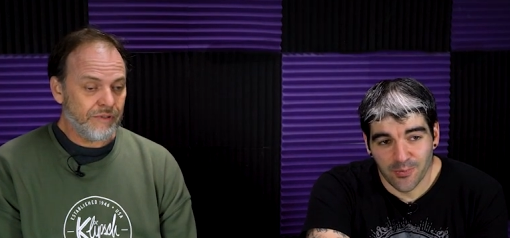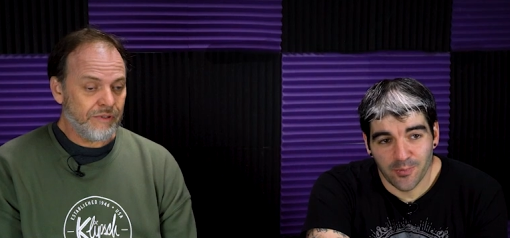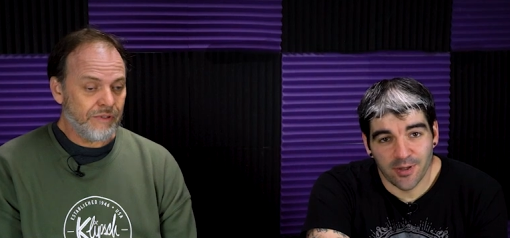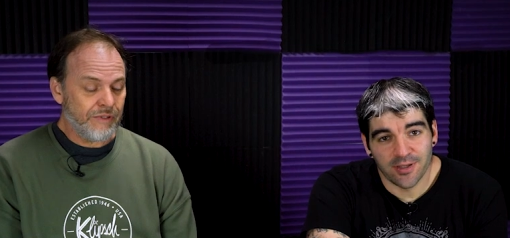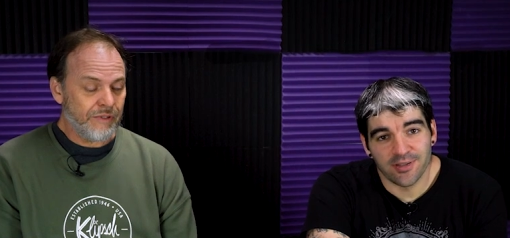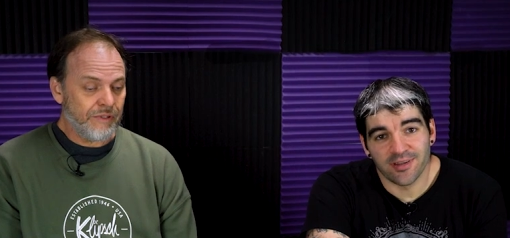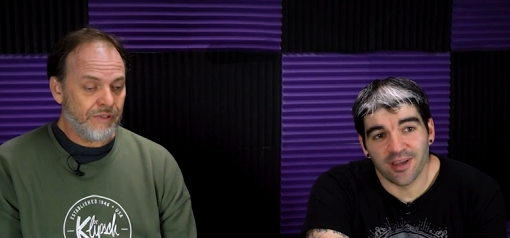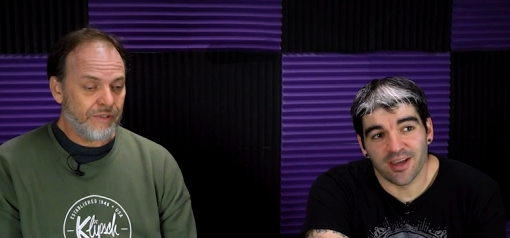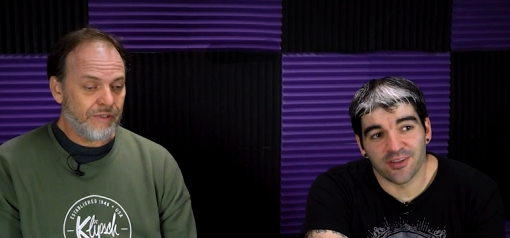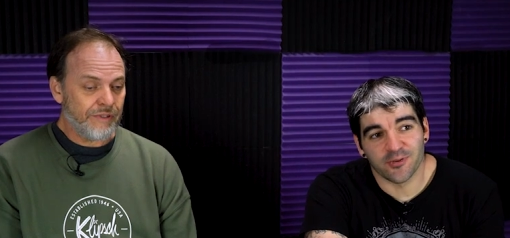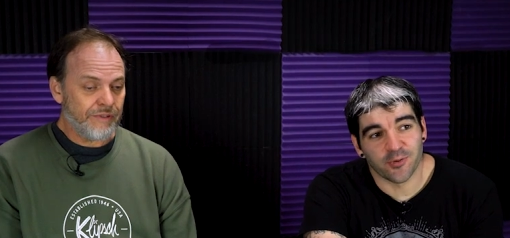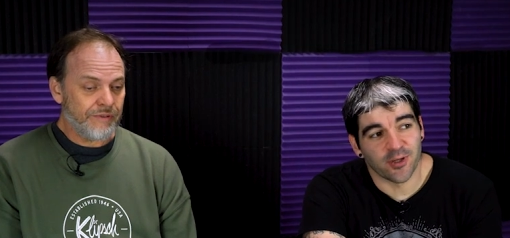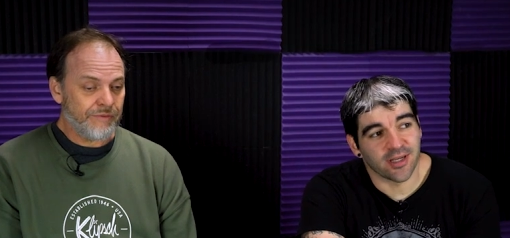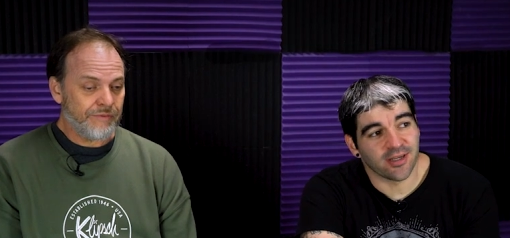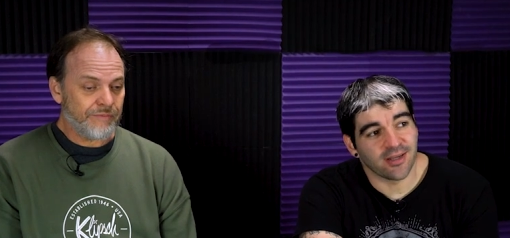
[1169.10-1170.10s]
Speaker 1: Well, you guys
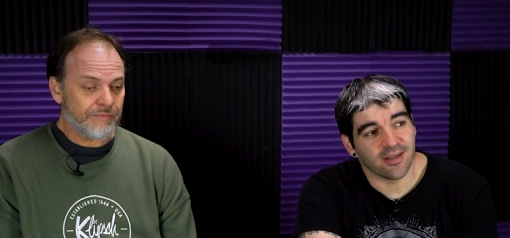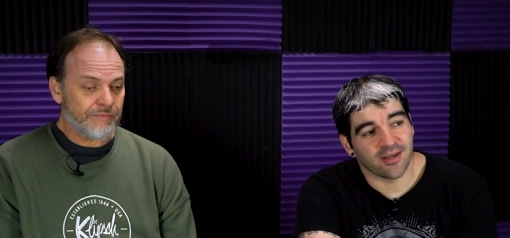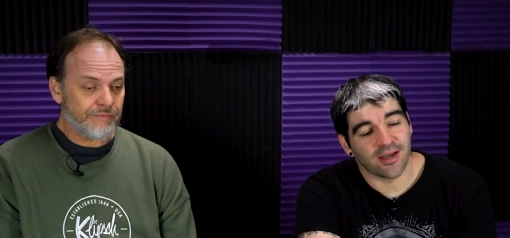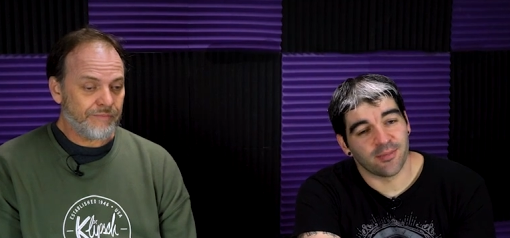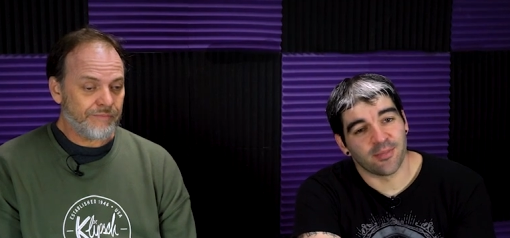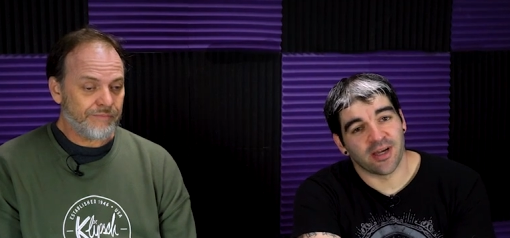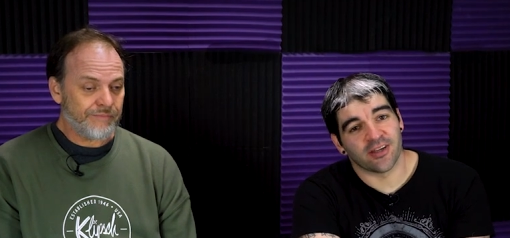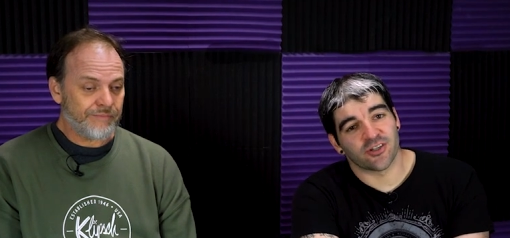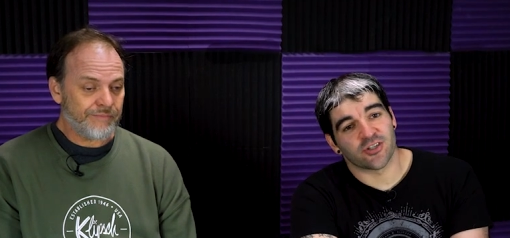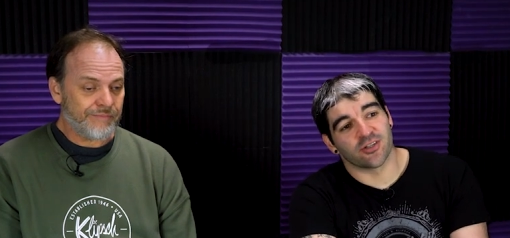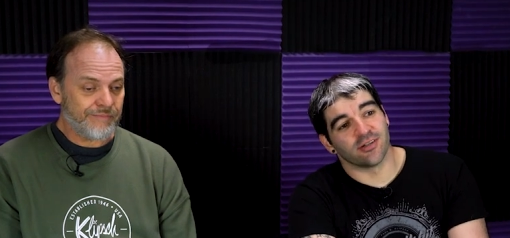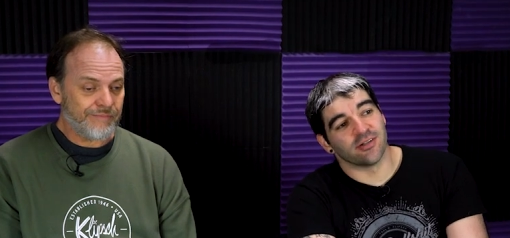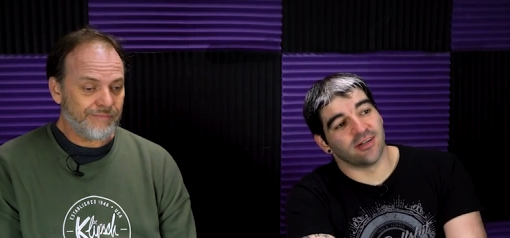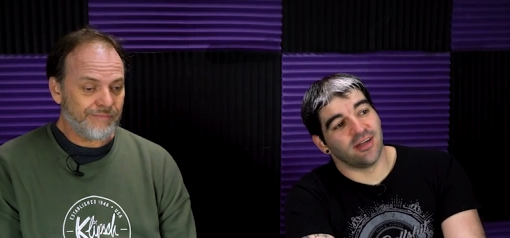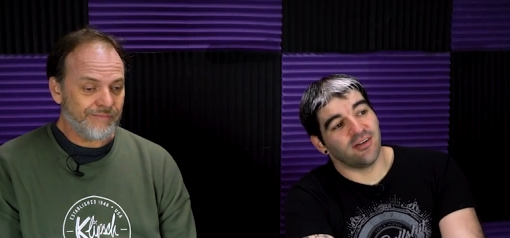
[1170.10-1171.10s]
wanted it. I'm not
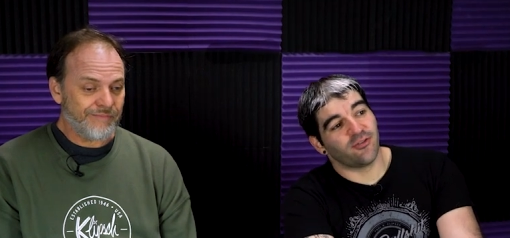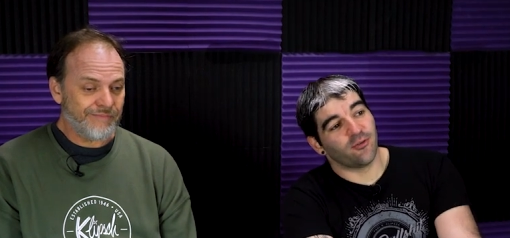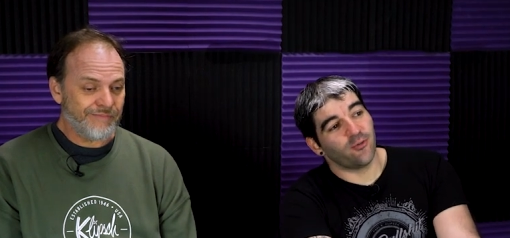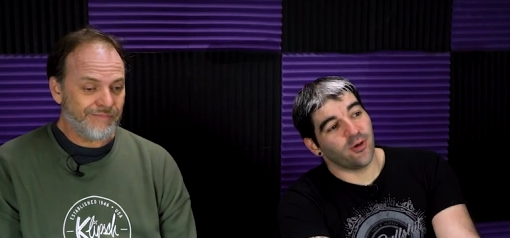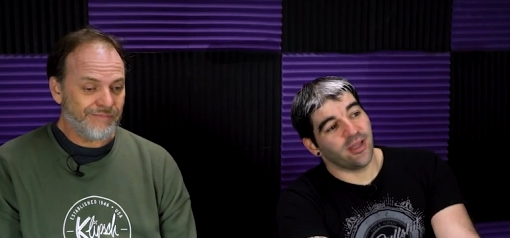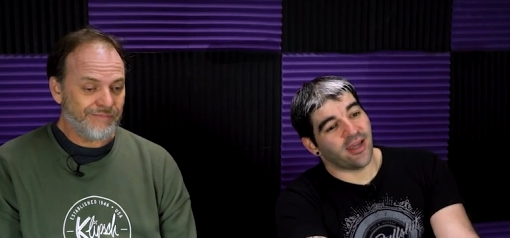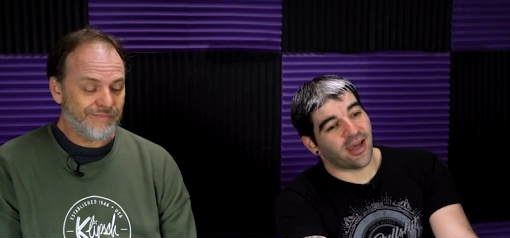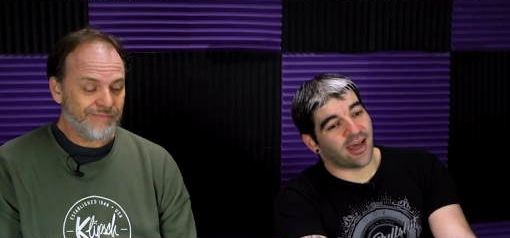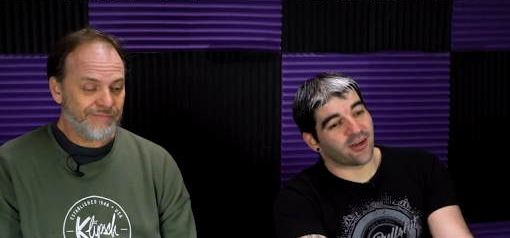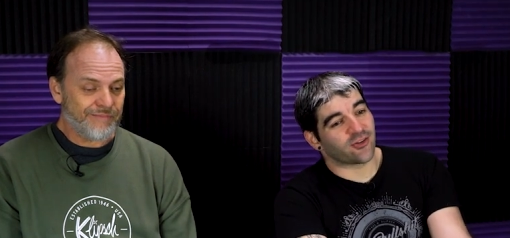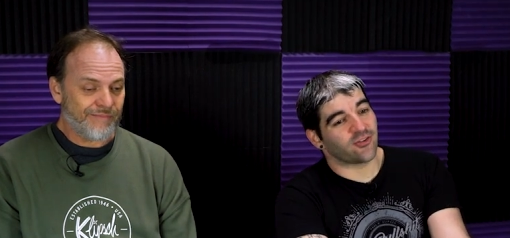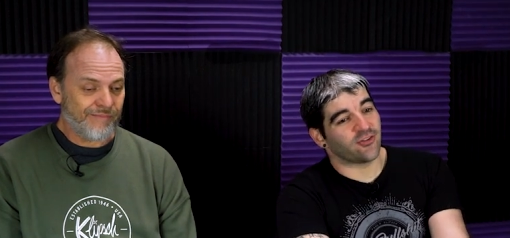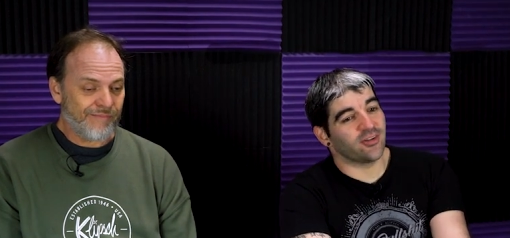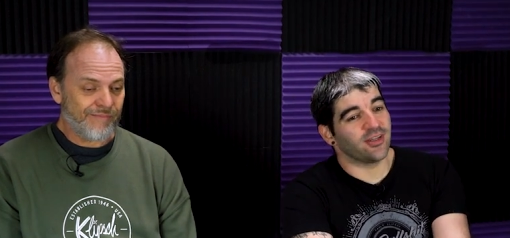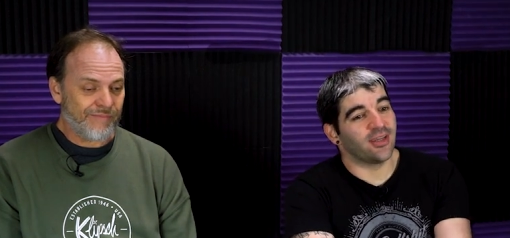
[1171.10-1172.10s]
sure if we
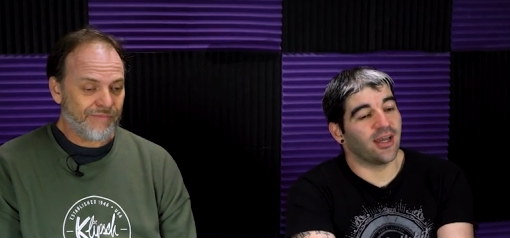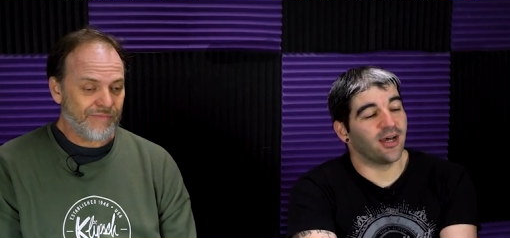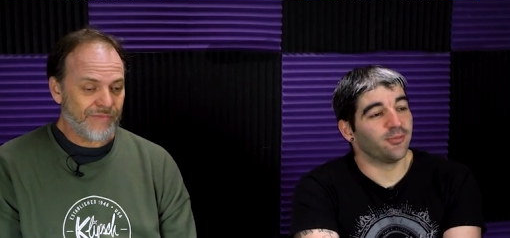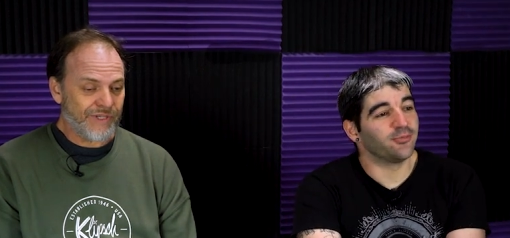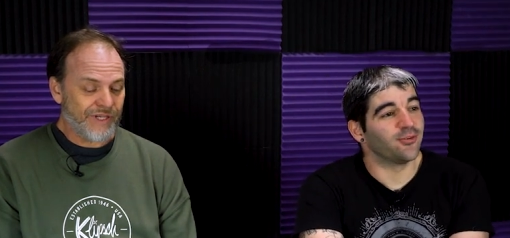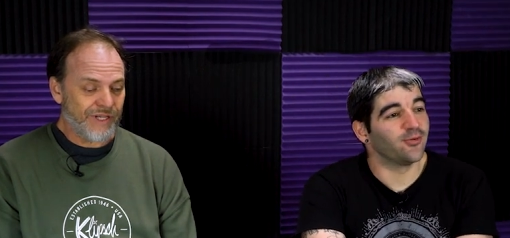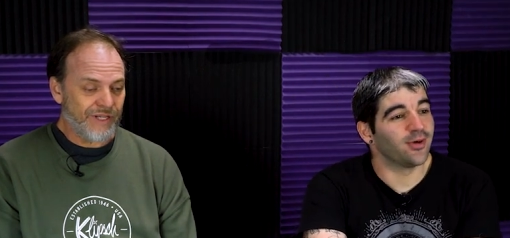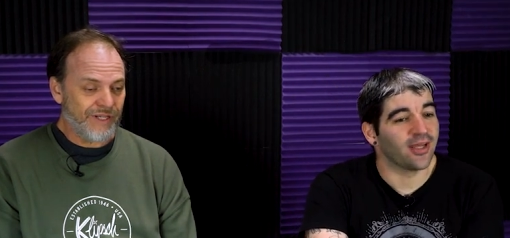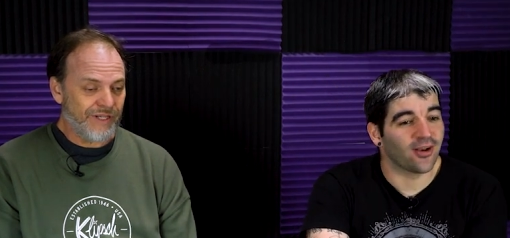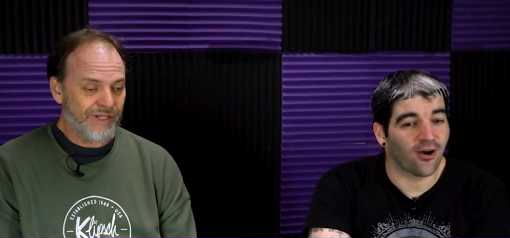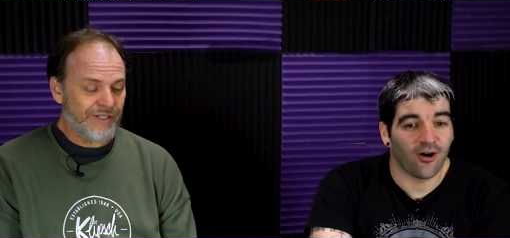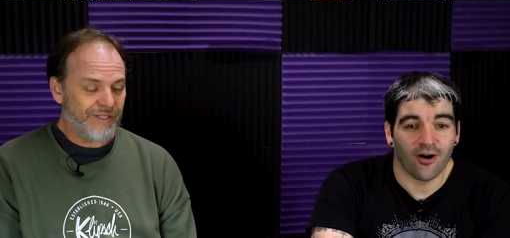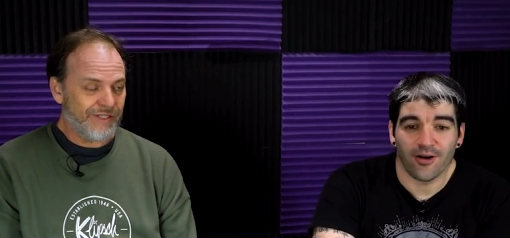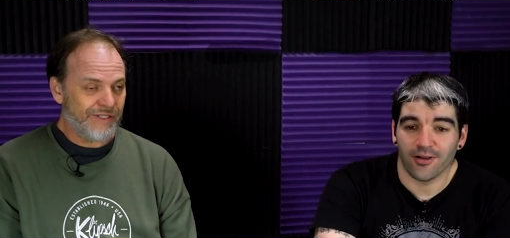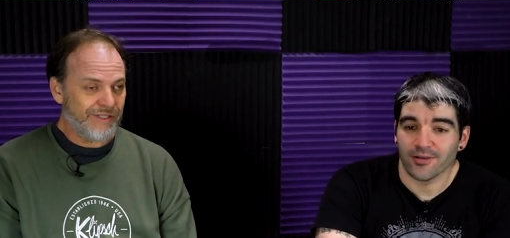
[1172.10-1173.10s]
actually helped you at
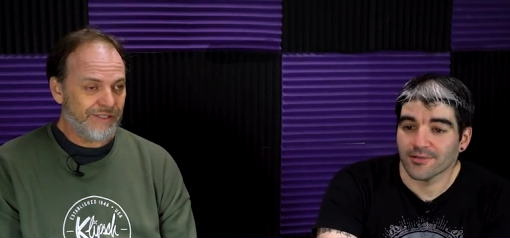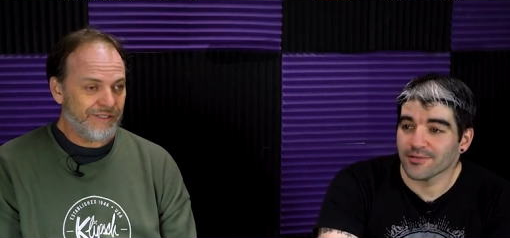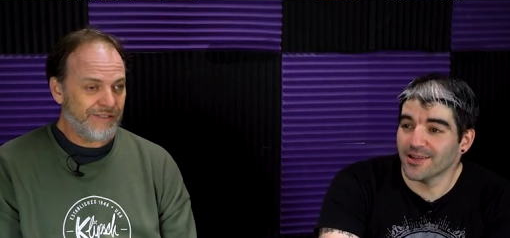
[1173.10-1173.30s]
all.